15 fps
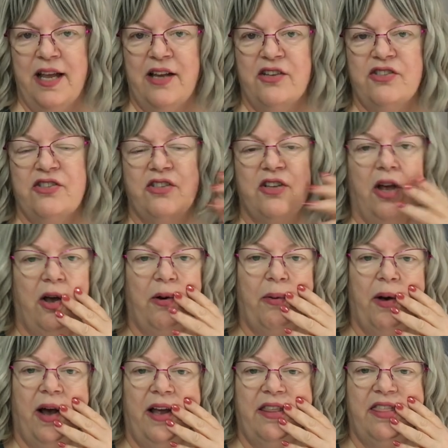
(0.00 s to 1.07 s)
So
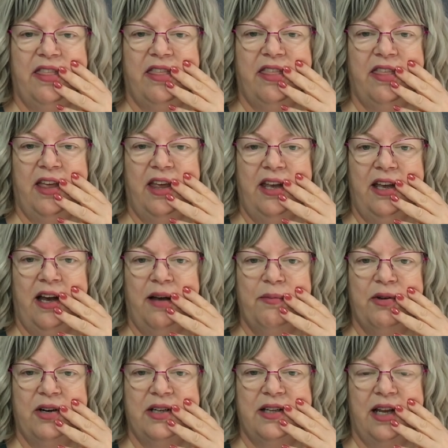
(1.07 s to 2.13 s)
I think I'm
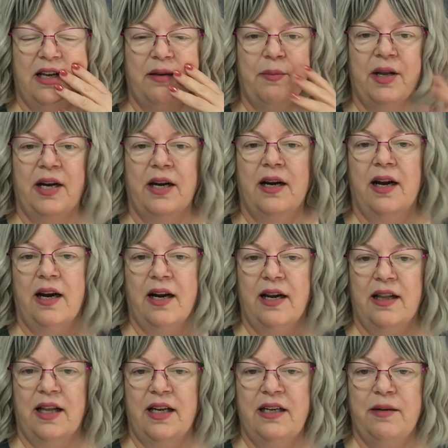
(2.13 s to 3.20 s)
going to take a minute and I'd
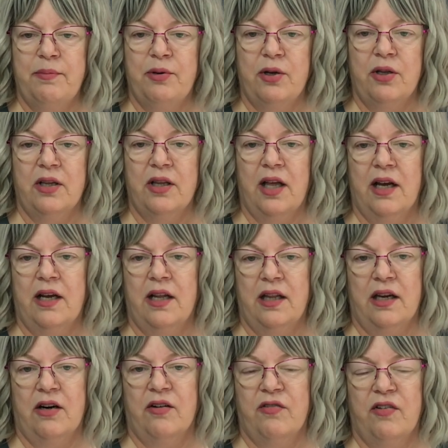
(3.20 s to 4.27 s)
like to pull a
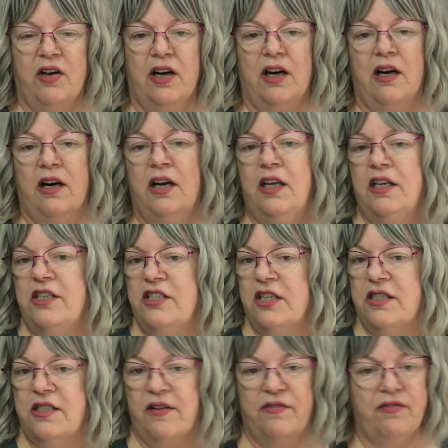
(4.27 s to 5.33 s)
clarifier,
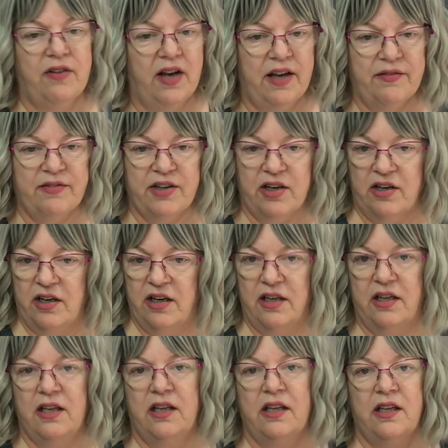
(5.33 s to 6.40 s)
just a 5-card
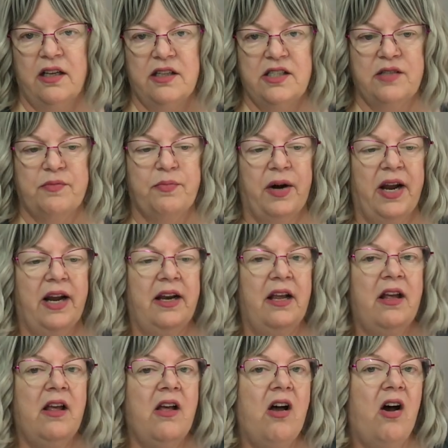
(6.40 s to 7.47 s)
spread
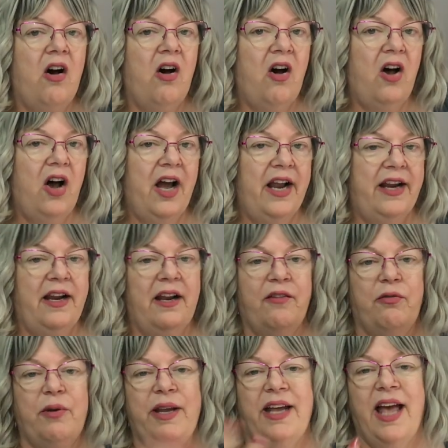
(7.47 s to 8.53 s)
on
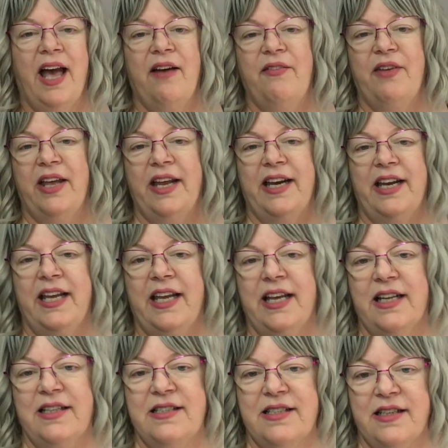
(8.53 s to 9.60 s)
if we have any
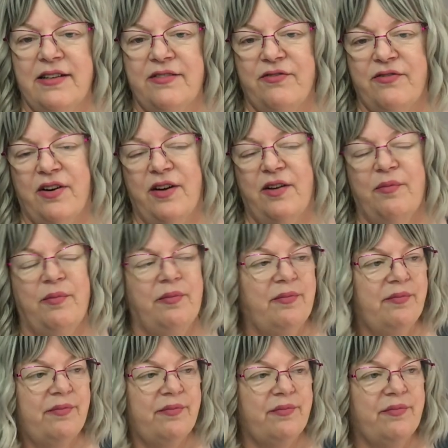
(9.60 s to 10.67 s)
hints from
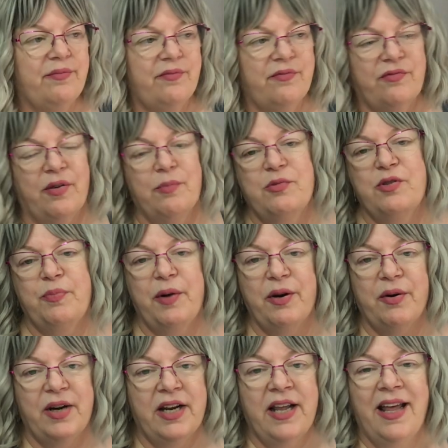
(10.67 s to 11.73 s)

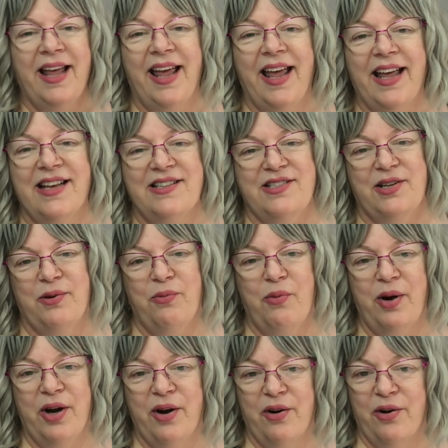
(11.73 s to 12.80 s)
Spirit as to
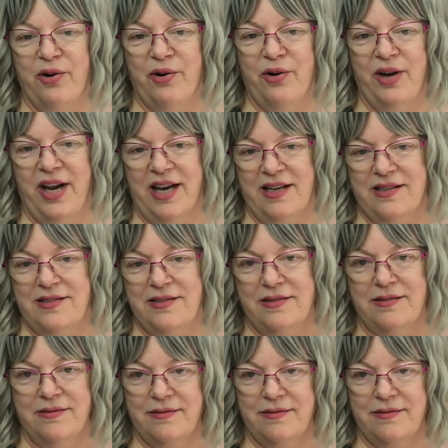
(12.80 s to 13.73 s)
where her next